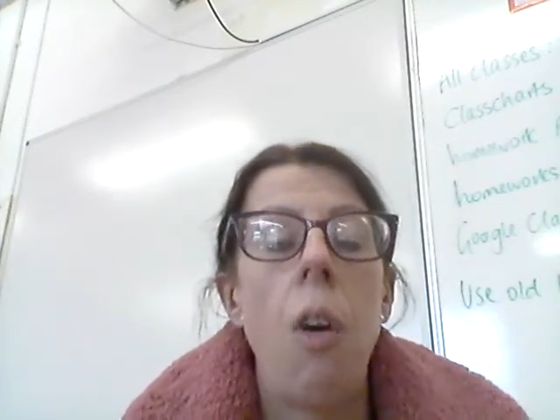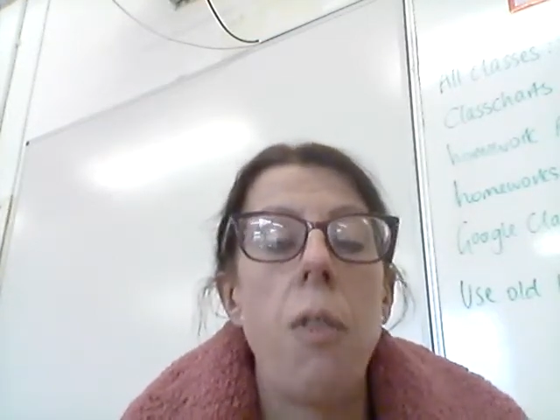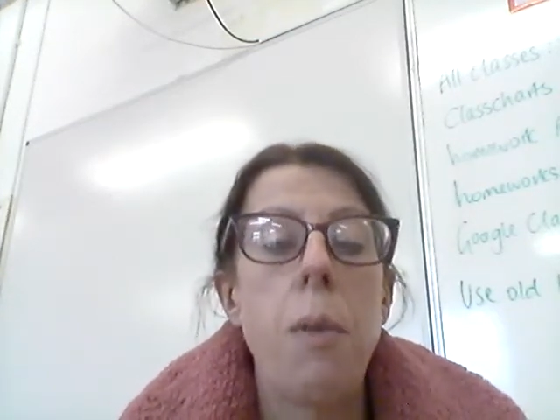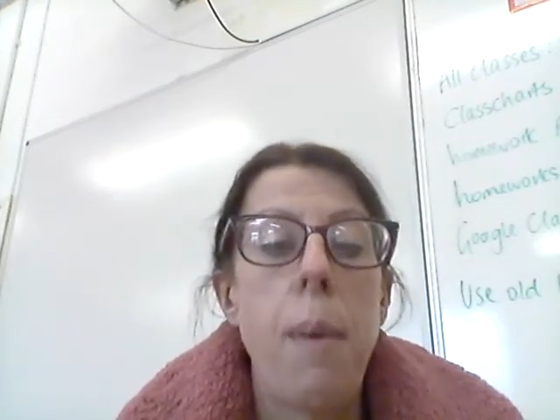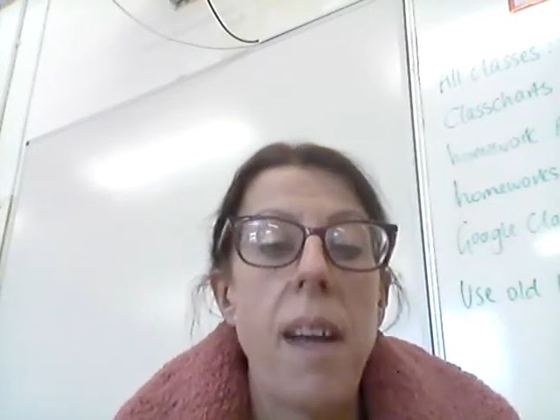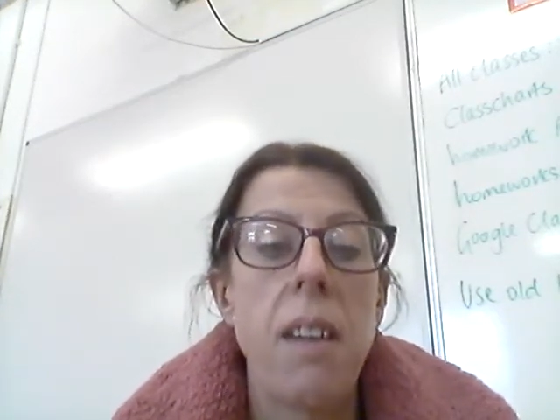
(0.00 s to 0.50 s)

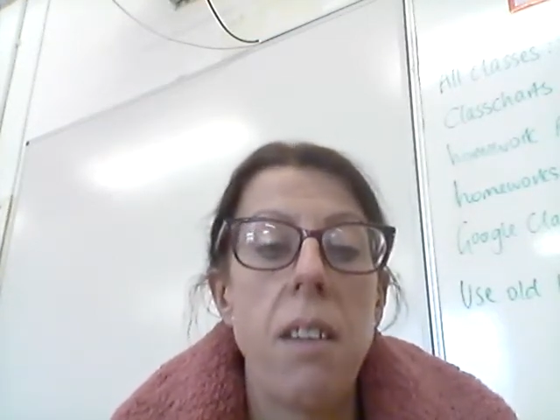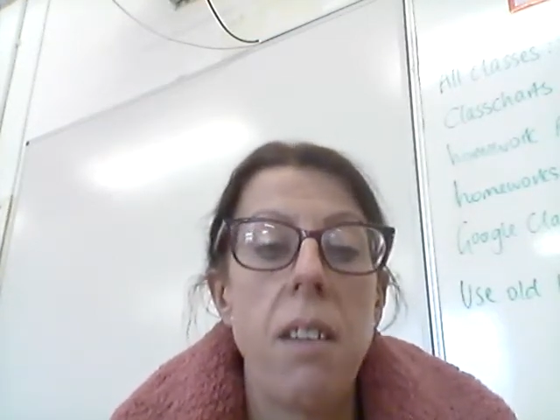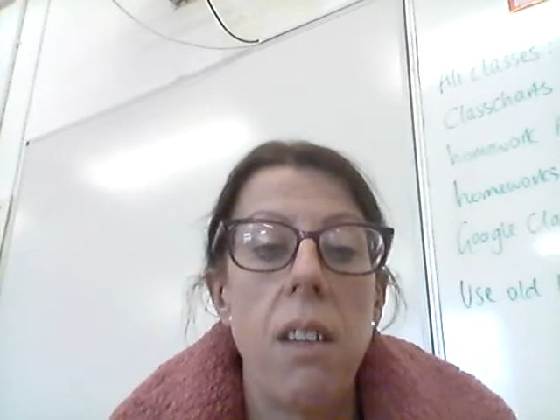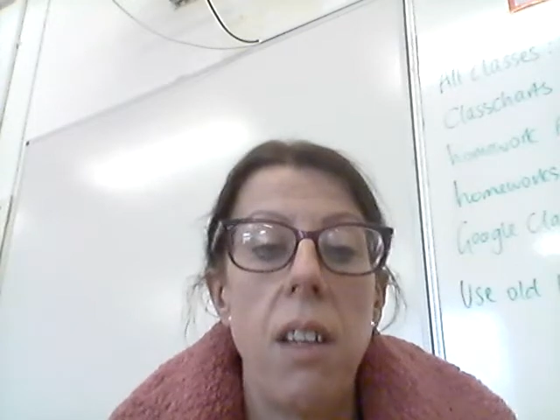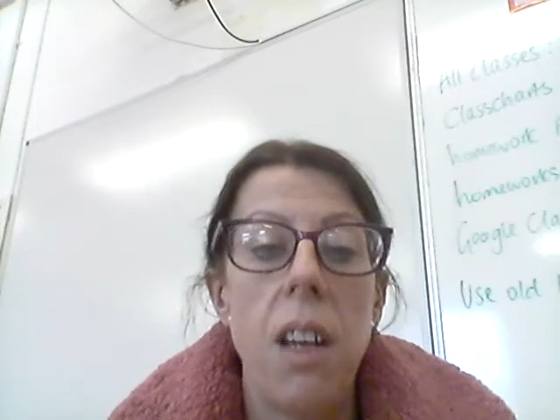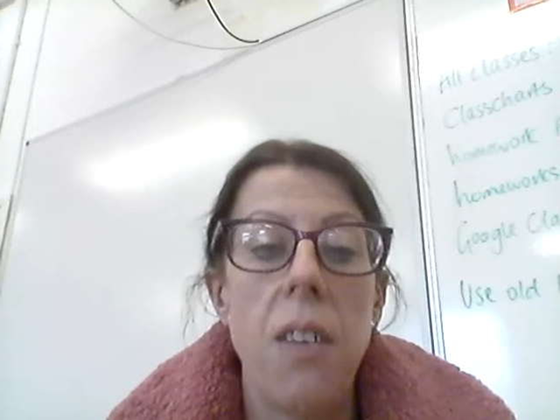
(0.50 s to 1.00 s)
on the
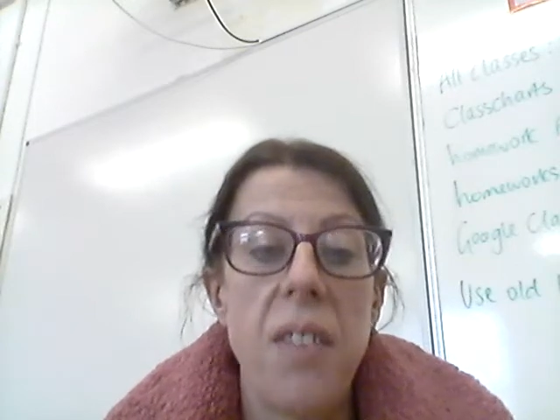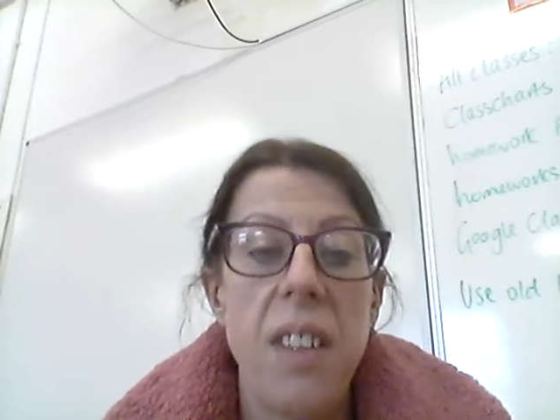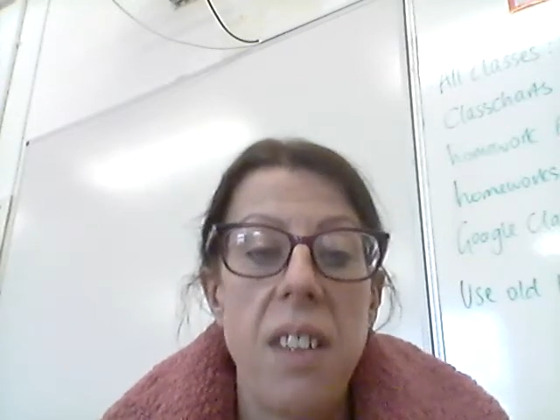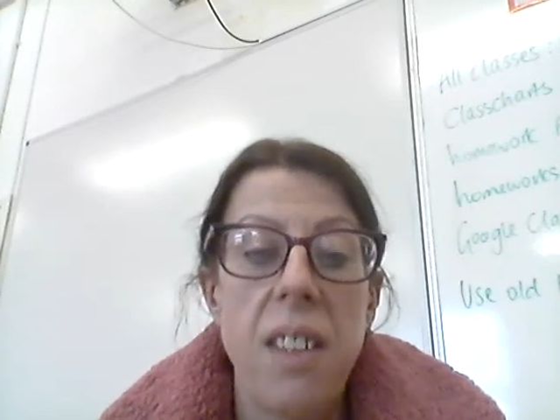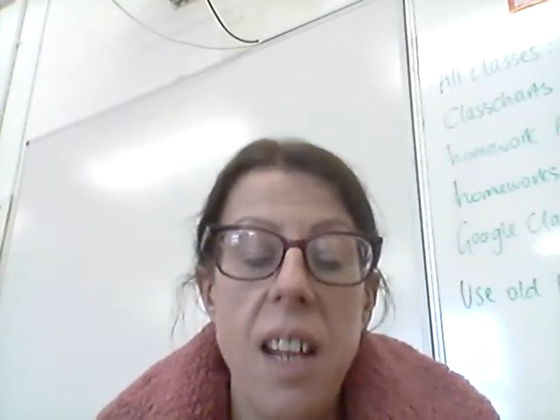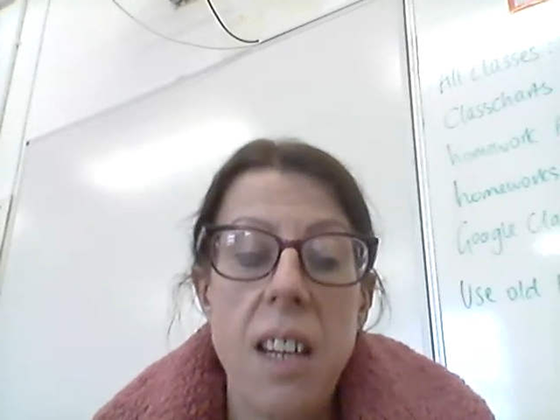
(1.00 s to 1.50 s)
pedestal of
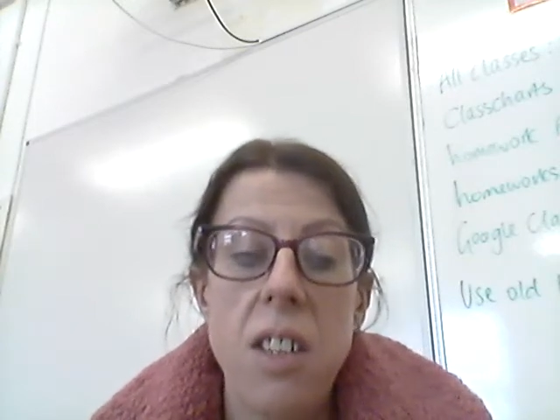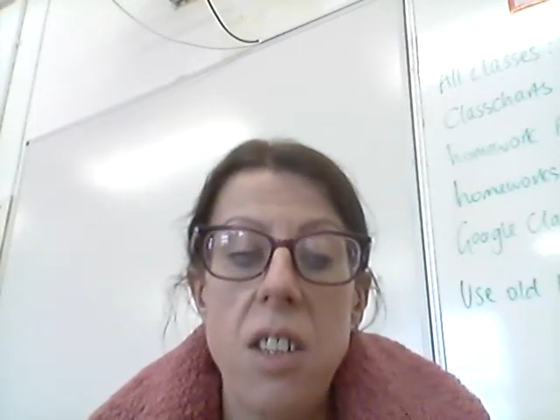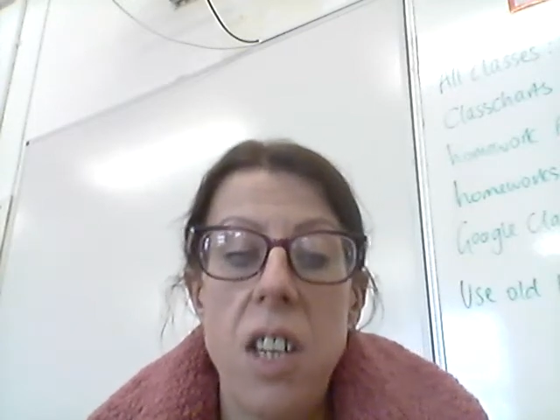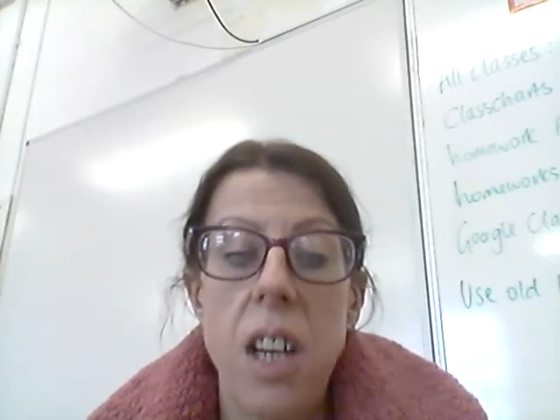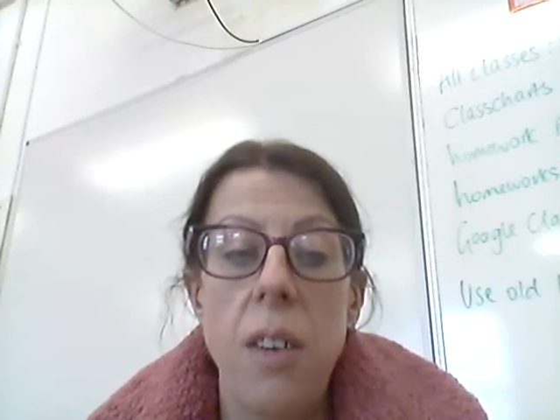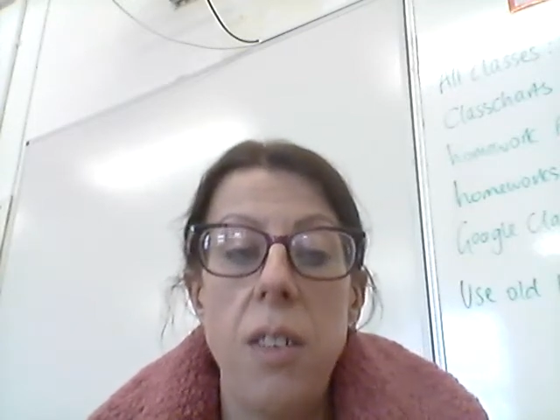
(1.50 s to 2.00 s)
the
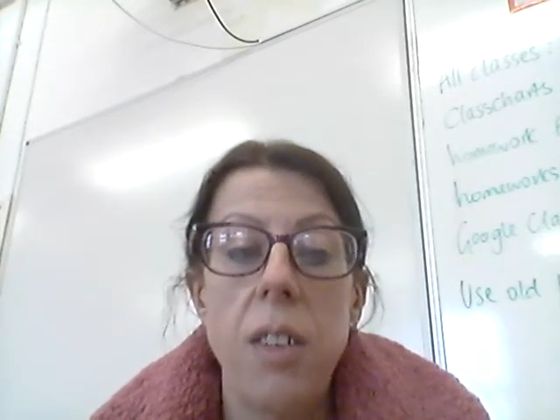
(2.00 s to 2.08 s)
statue.